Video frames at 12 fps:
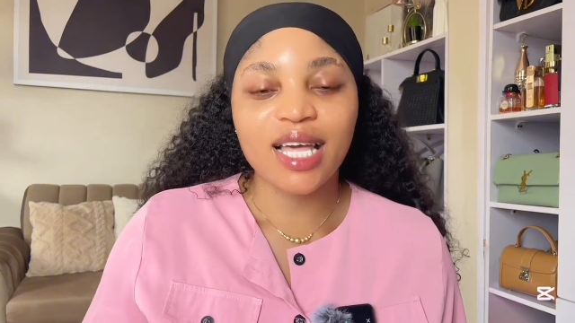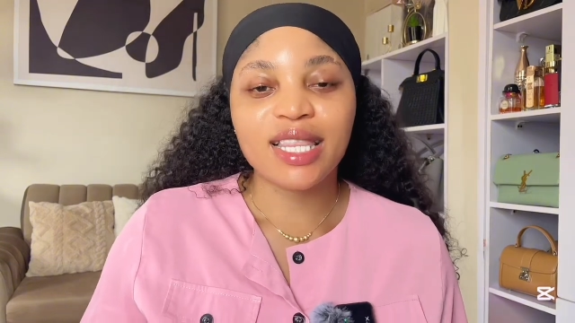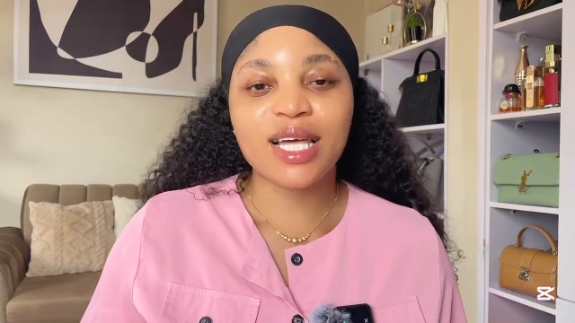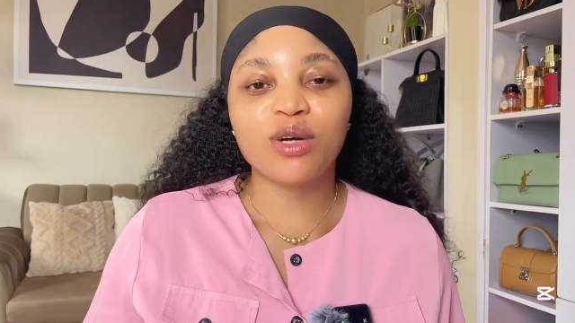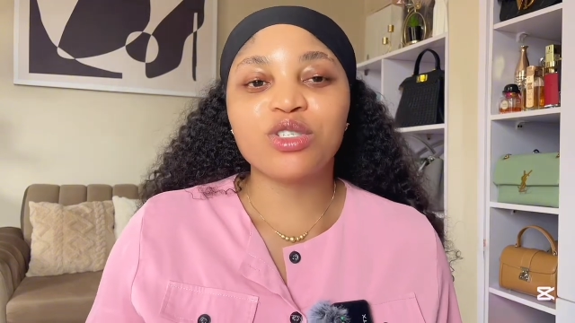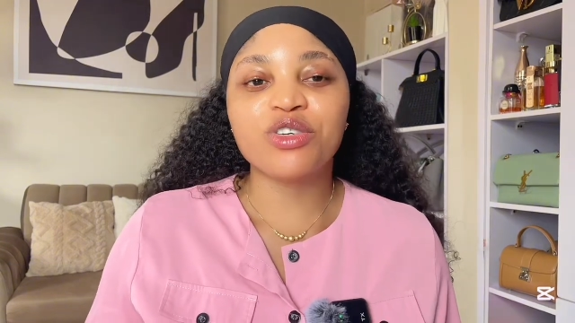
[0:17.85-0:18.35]

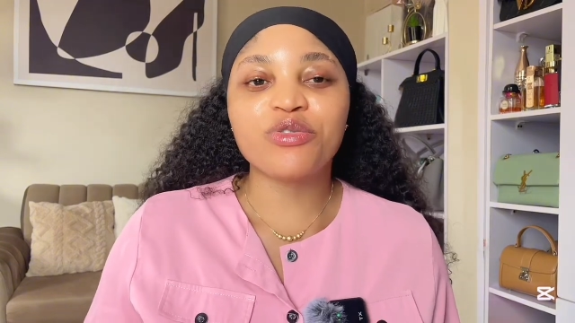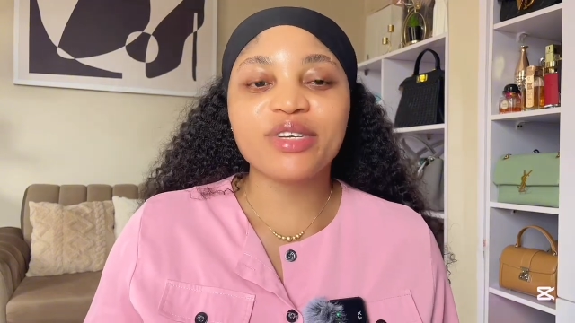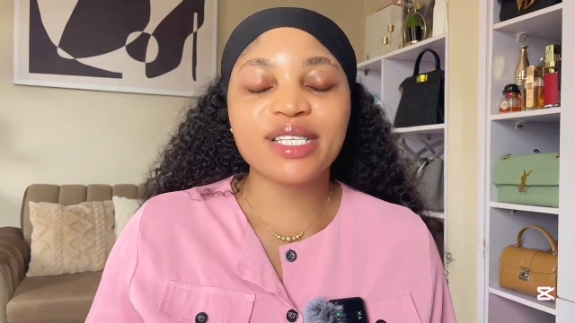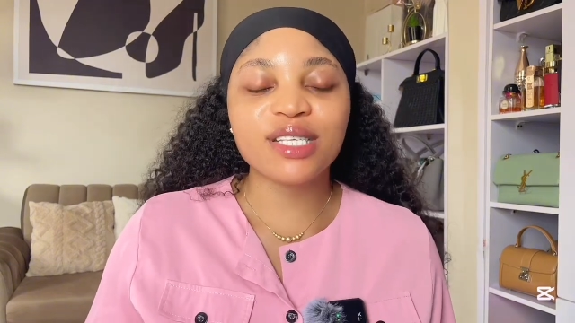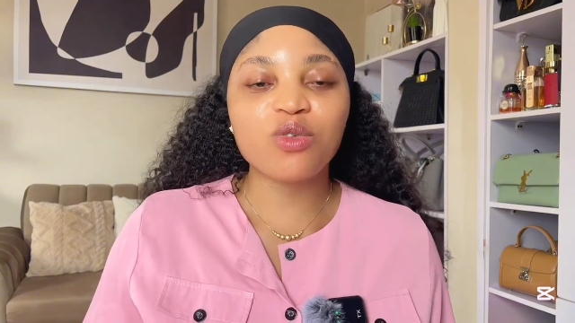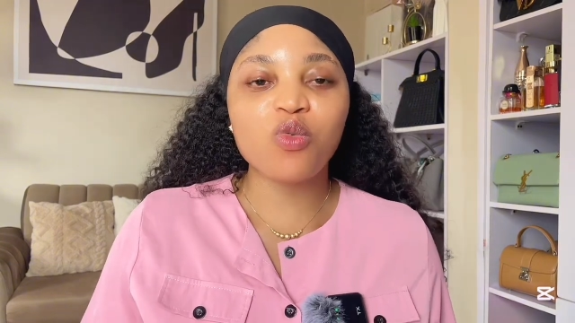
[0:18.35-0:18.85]
Now, the
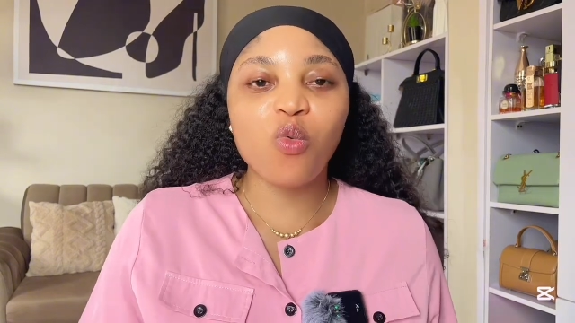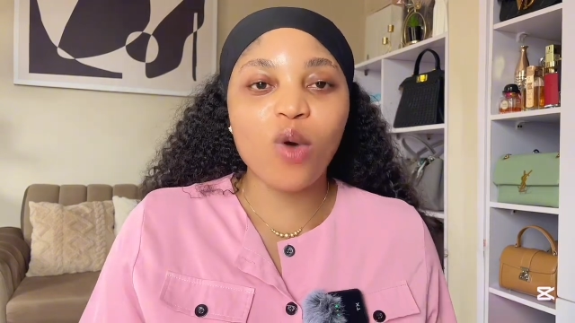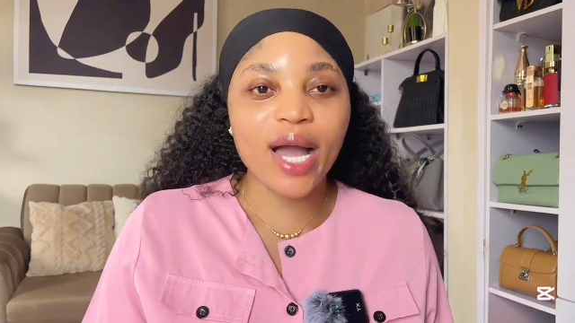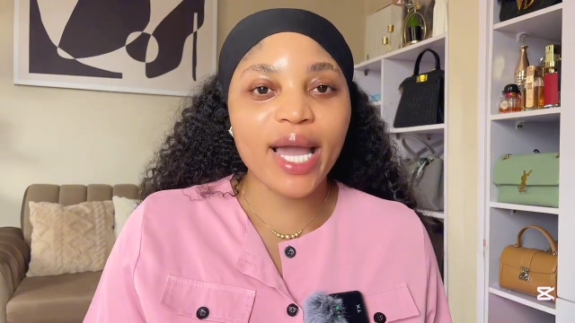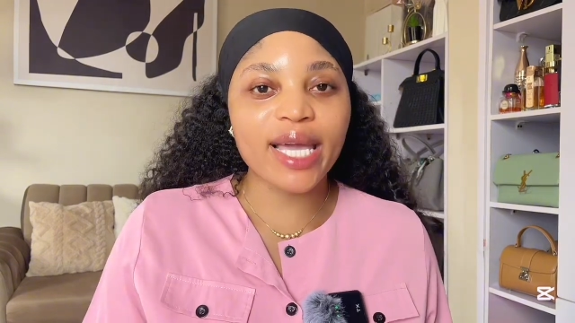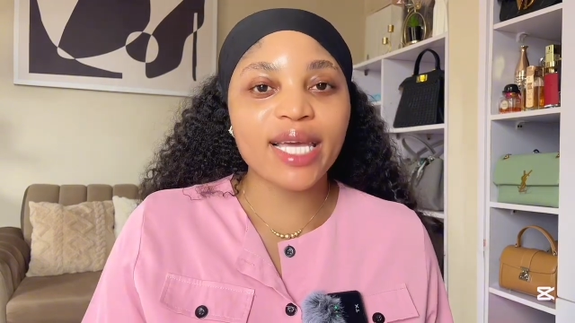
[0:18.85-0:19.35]
reason
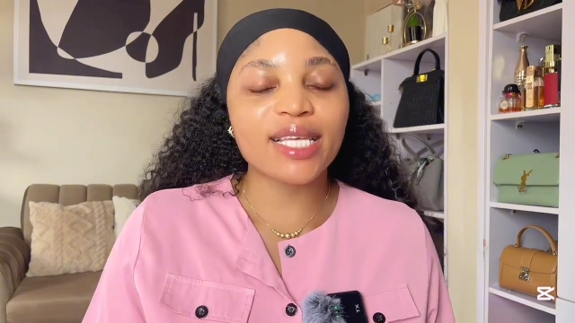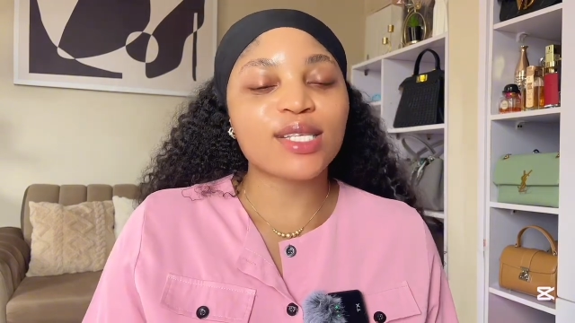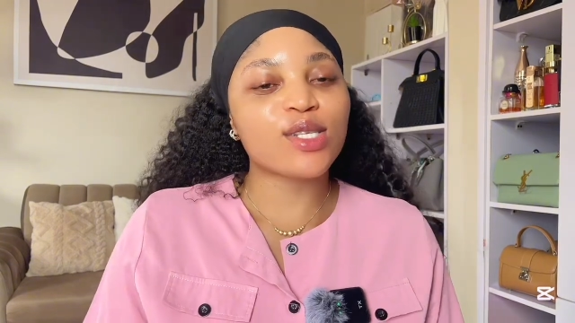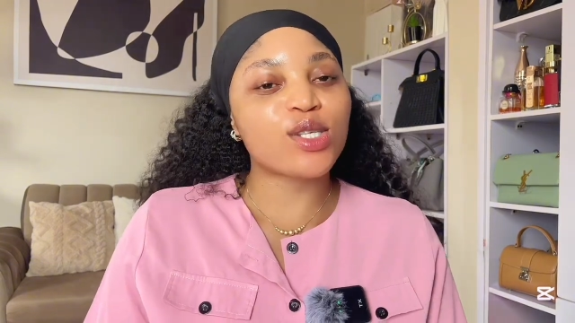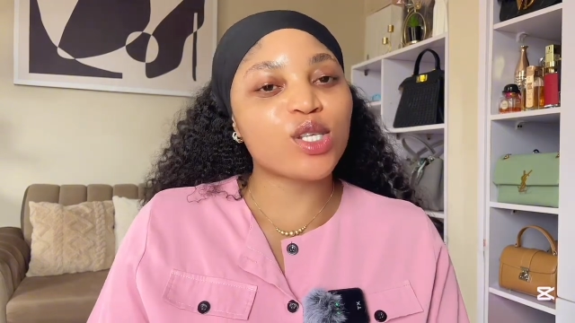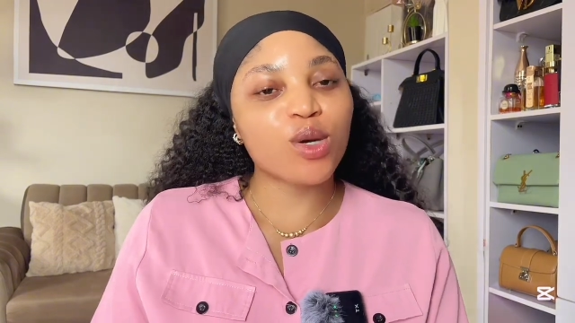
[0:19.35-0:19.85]
why
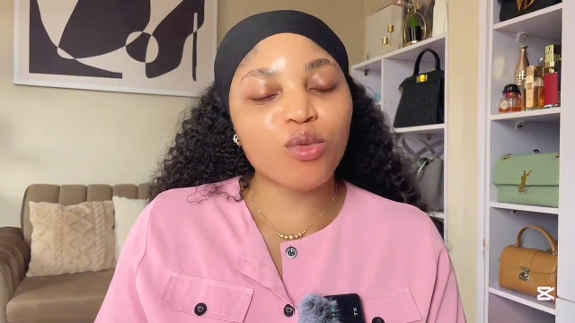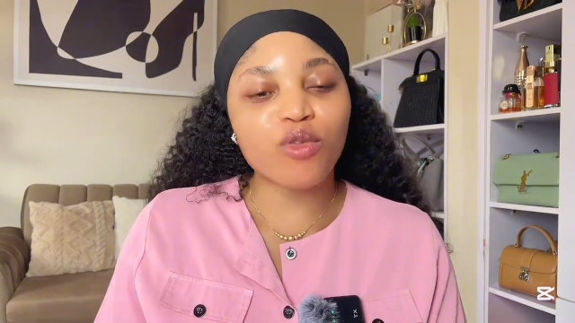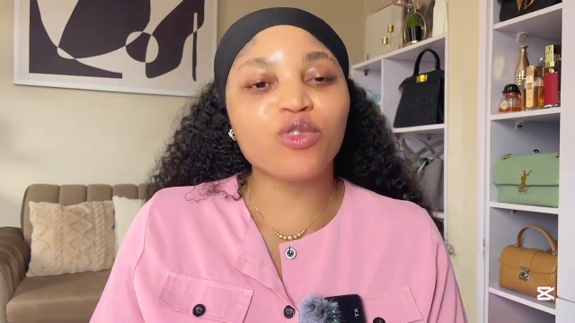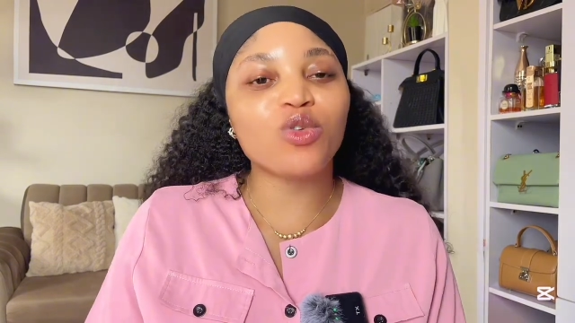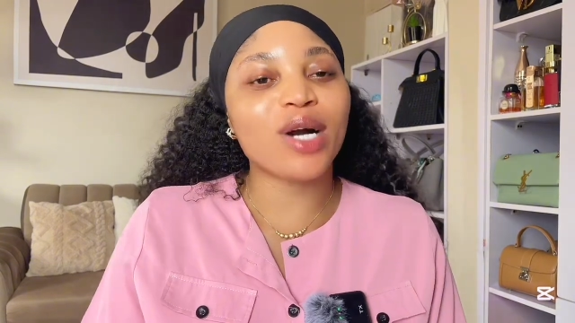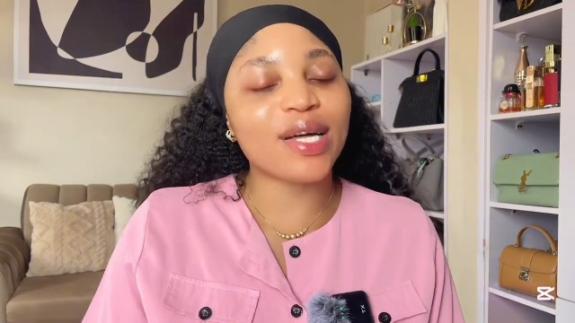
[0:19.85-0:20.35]
some of
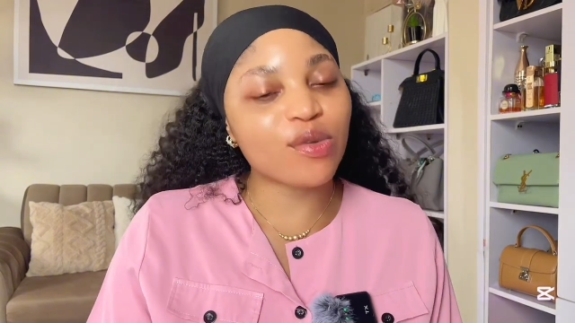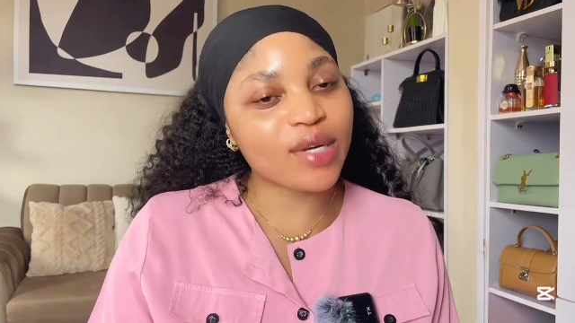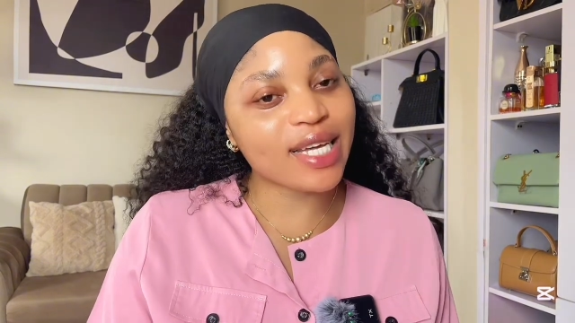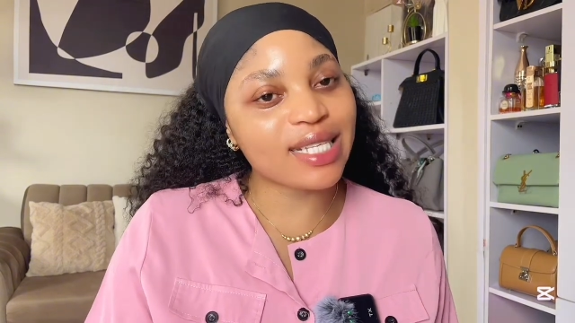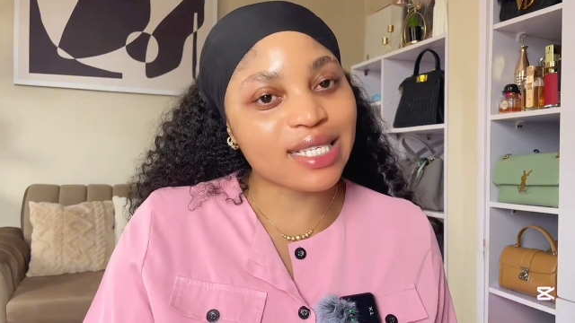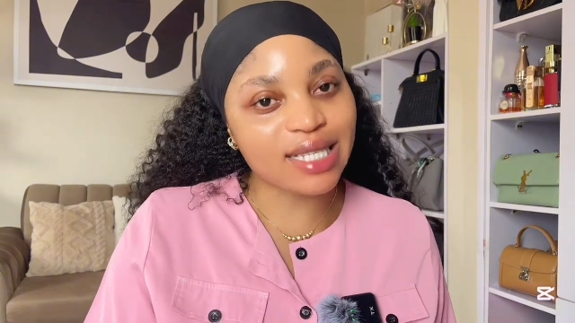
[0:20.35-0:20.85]
you are not
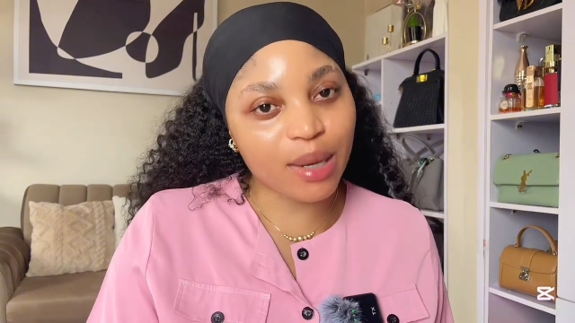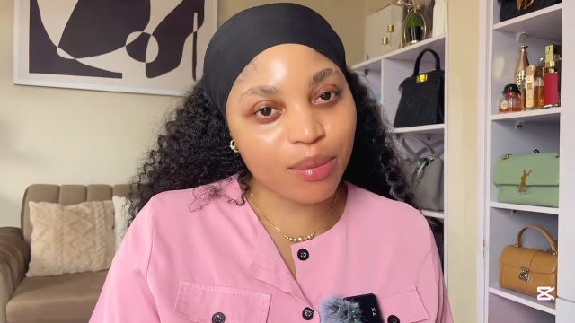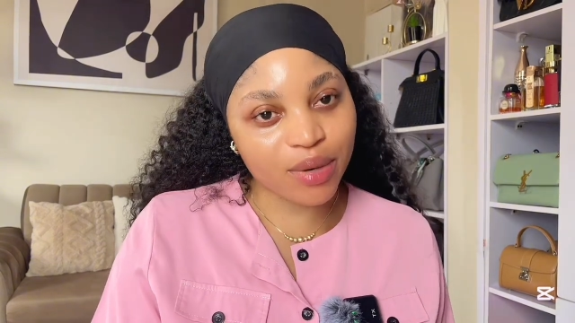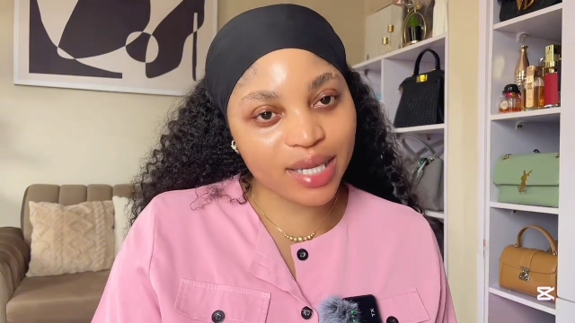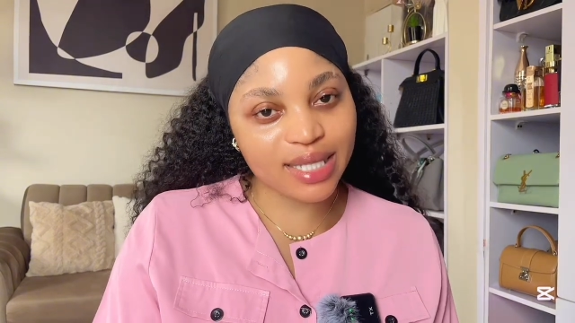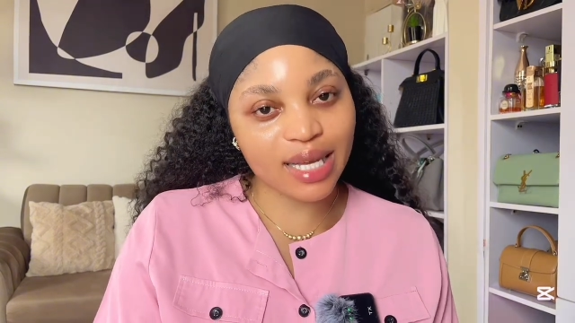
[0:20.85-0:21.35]
getting that
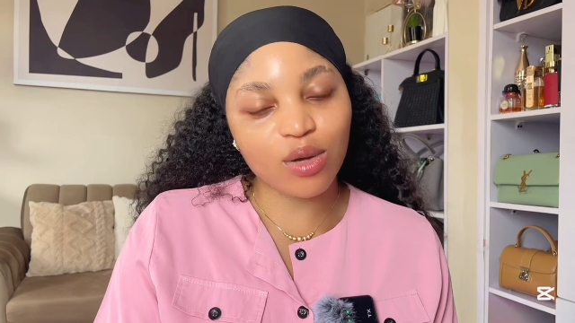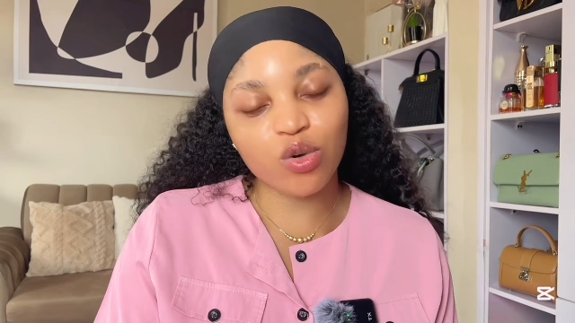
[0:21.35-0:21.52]
brighter